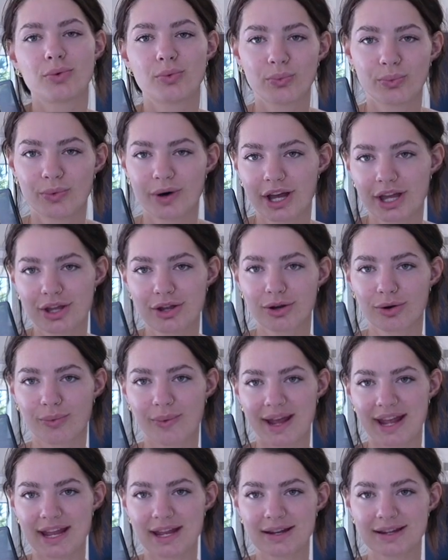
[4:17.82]
what your
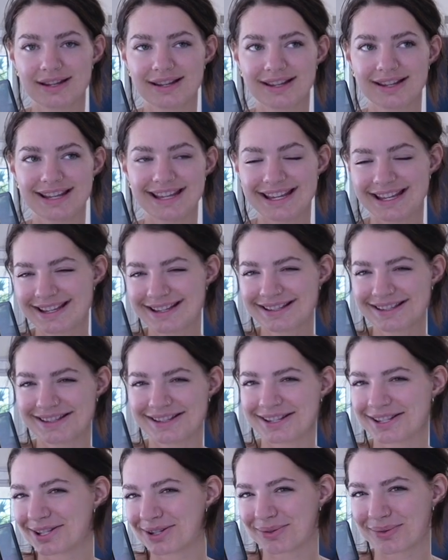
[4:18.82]
weight is
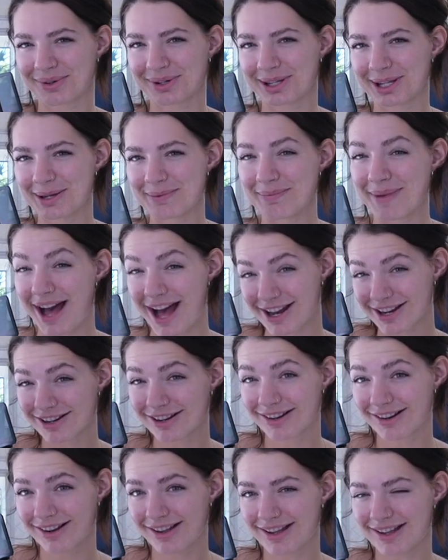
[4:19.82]
doesn't really
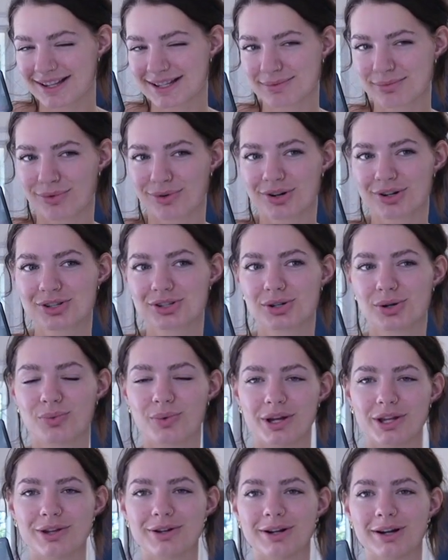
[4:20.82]
matter. It's more so
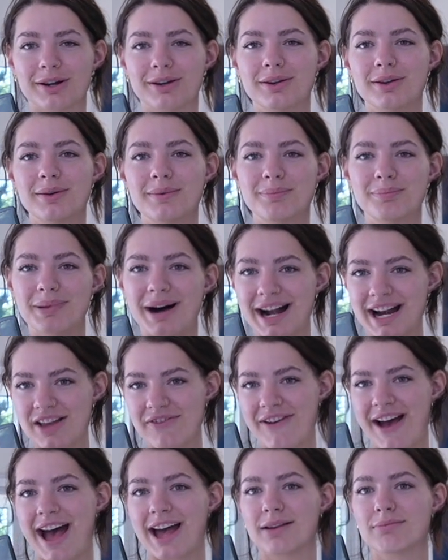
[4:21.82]
what your body
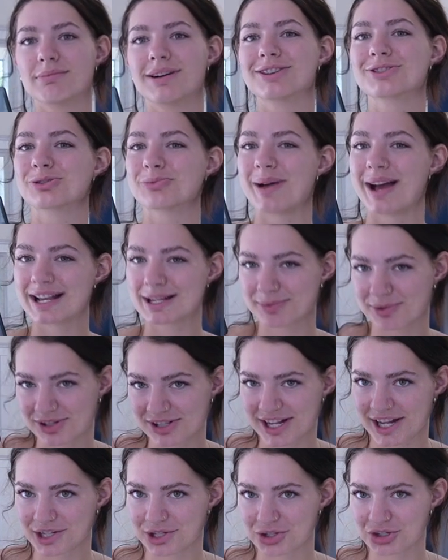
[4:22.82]
fat and muscle mass
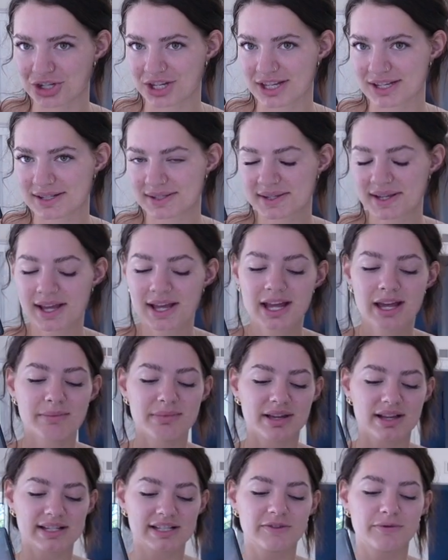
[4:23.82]
percentage is.
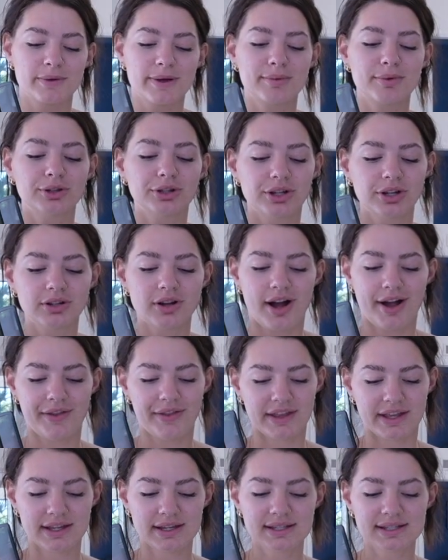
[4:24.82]
Because if we would look
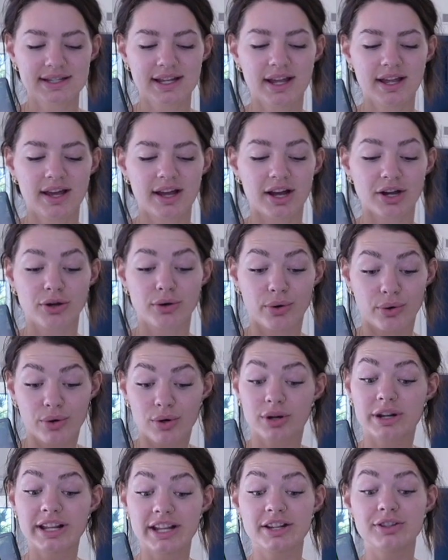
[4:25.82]
on this,
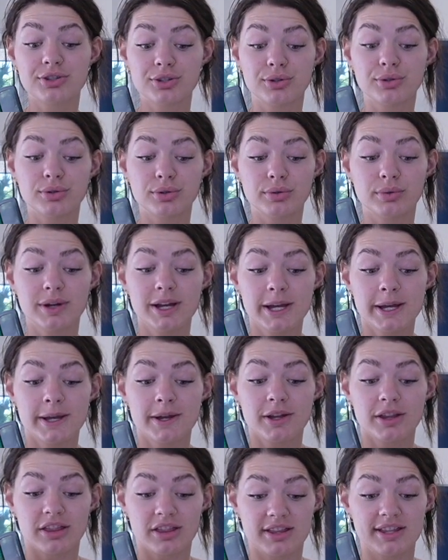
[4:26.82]
according to
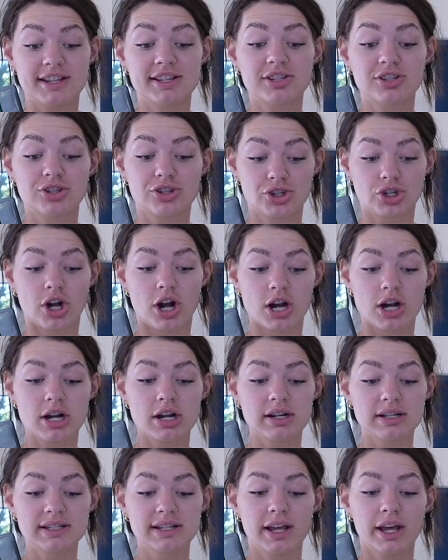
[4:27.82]
this
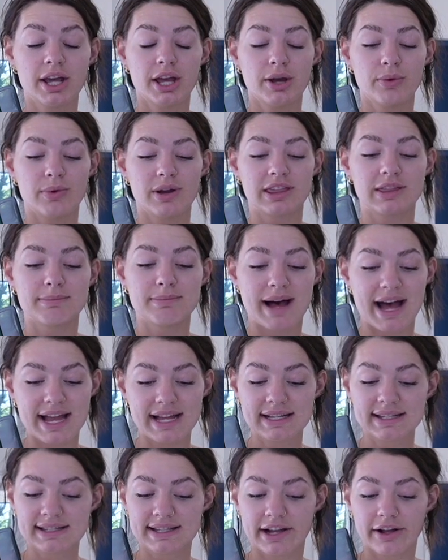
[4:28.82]
chart, with
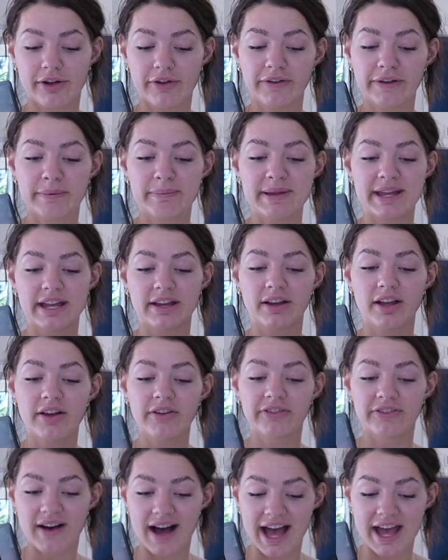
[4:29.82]
myself being
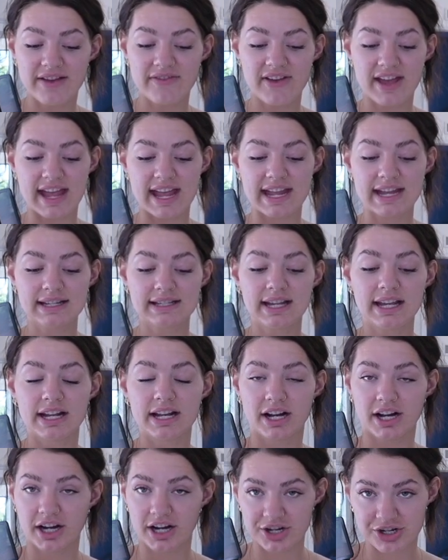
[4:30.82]
5'8"
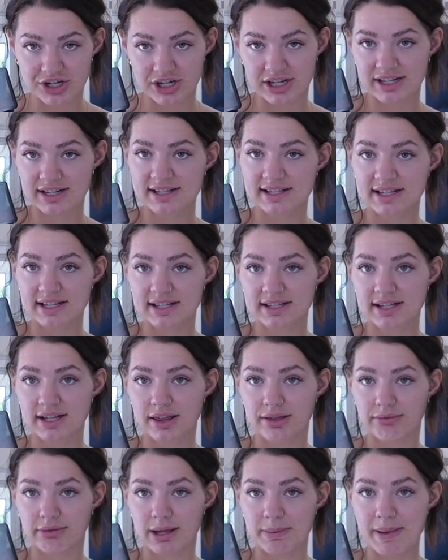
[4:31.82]
and
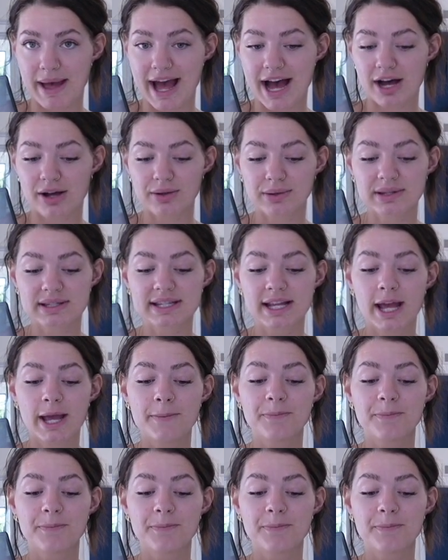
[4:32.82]
163 pounds,